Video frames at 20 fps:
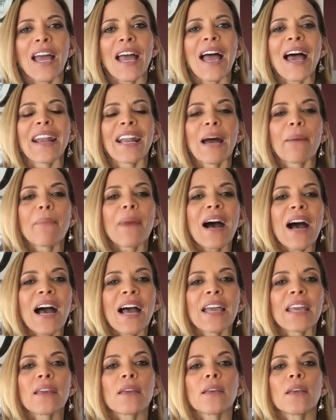and am
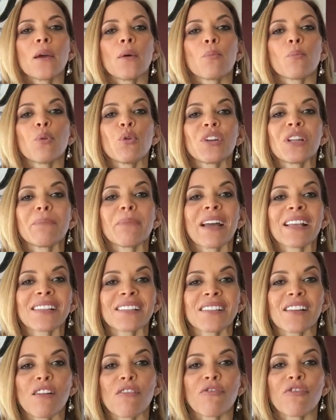I putting
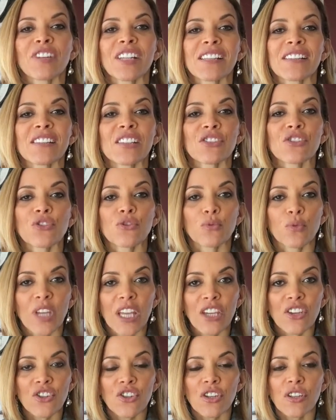myself in a
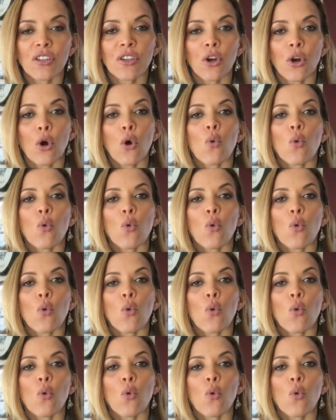situation